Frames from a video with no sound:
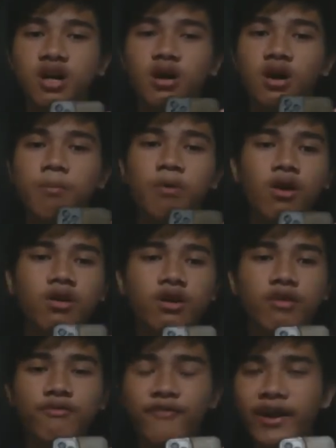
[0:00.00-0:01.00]
talk
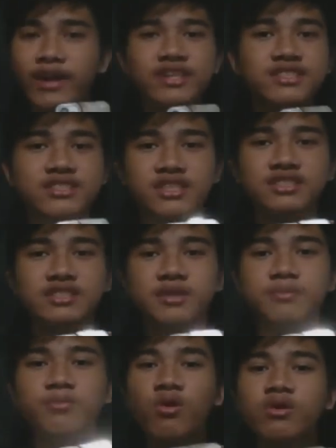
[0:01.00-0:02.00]
about a very
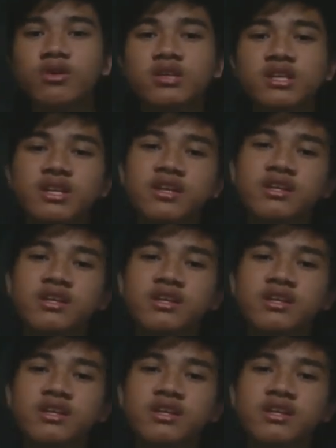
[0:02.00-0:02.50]
interesting book